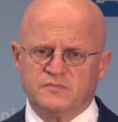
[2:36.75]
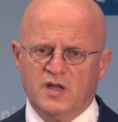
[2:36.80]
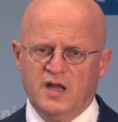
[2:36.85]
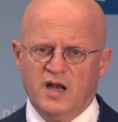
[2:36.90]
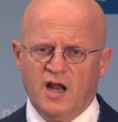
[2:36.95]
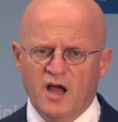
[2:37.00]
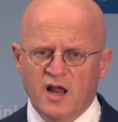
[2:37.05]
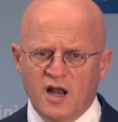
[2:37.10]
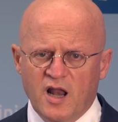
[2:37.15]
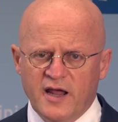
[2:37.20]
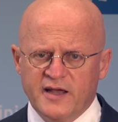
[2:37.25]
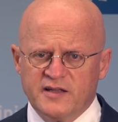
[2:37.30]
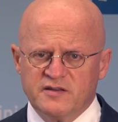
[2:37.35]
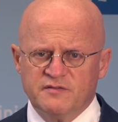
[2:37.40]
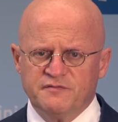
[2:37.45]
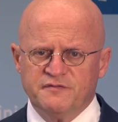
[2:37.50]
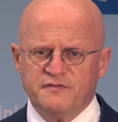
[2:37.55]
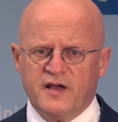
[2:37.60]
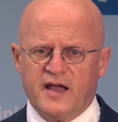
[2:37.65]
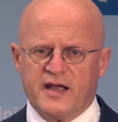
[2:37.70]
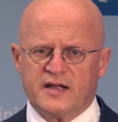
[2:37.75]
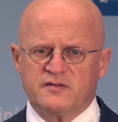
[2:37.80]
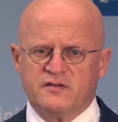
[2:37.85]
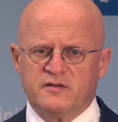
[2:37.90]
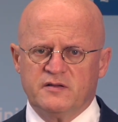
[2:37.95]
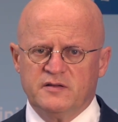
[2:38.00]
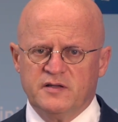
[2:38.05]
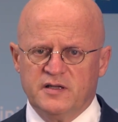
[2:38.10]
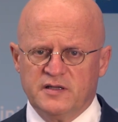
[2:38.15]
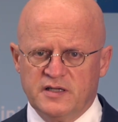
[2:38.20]
And I like the
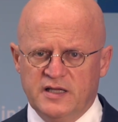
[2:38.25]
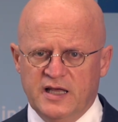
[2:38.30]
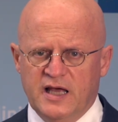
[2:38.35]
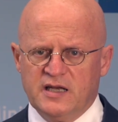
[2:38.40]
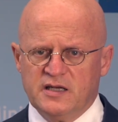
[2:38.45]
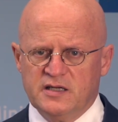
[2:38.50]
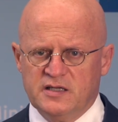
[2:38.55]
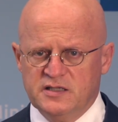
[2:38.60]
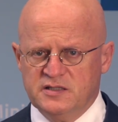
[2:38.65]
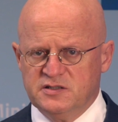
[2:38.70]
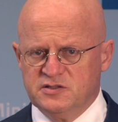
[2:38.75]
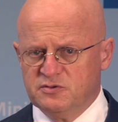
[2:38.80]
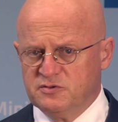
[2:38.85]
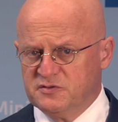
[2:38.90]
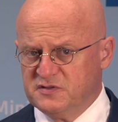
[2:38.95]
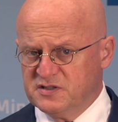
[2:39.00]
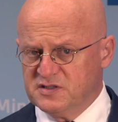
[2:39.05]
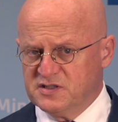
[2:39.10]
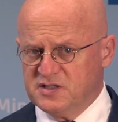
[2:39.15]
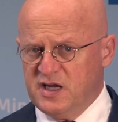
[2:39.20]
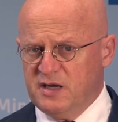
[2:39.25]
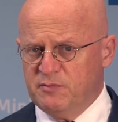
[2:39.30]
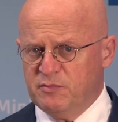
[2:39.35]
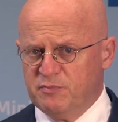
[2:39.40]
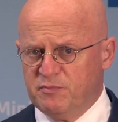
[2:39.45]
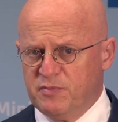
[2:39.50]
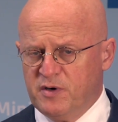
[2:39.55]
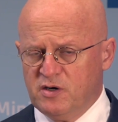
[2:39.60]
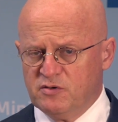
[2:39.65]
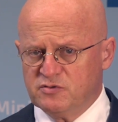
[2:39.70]
fact that Gandhi took the same
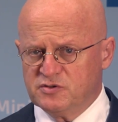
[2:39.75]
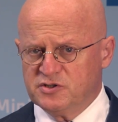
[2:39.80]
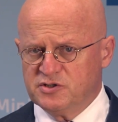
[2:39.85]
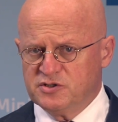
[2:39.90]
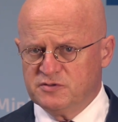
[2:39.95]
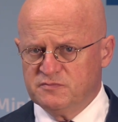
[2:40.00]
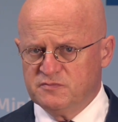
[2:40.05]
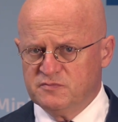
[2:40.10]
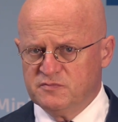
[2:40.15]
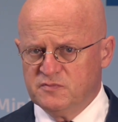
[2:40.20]
approach.